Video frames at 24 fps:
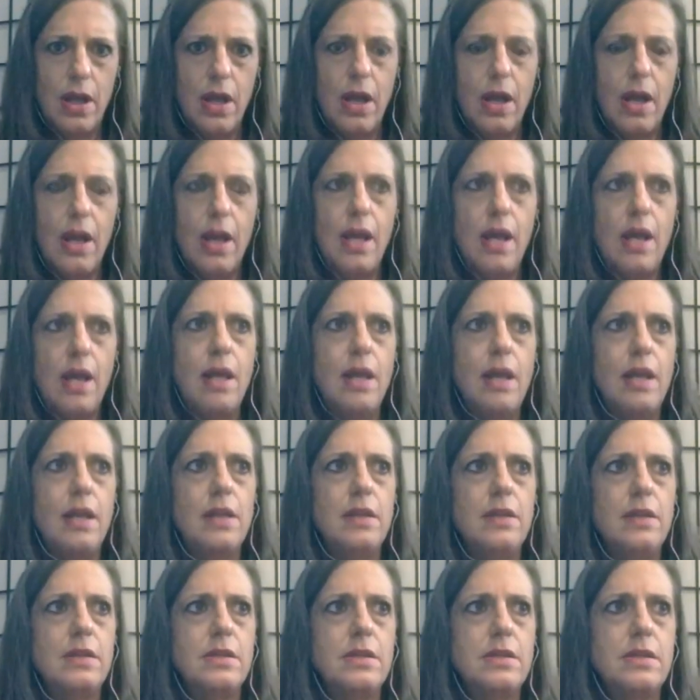
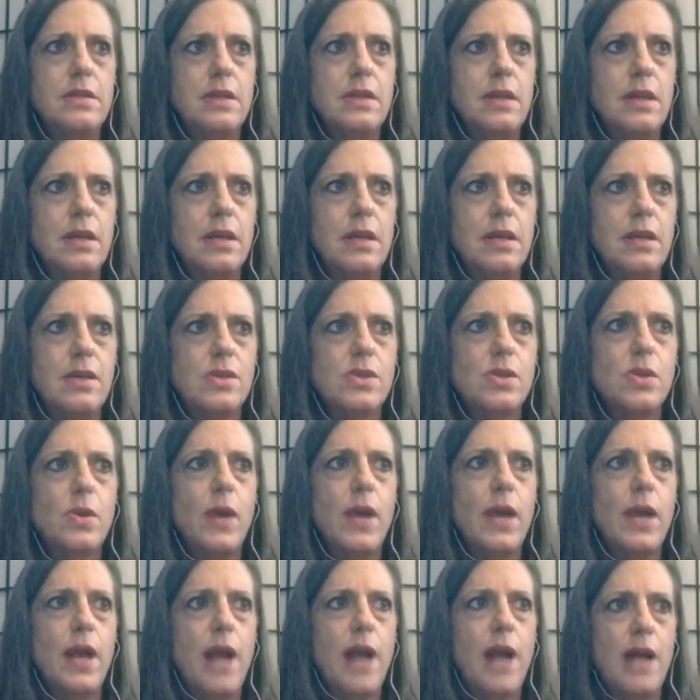And so
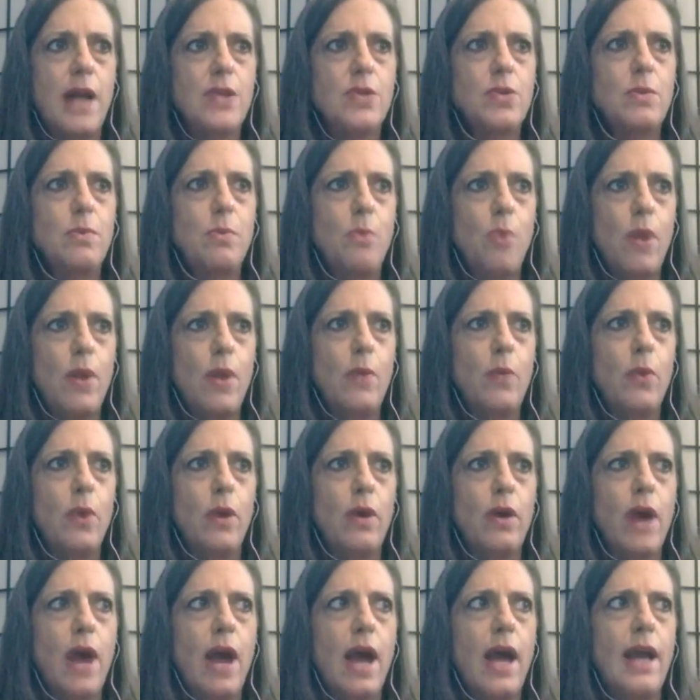I got to a point
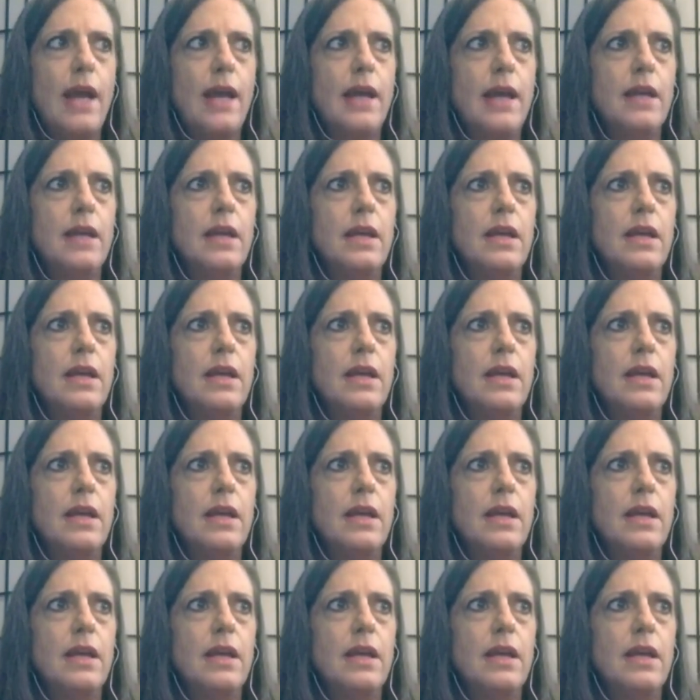where I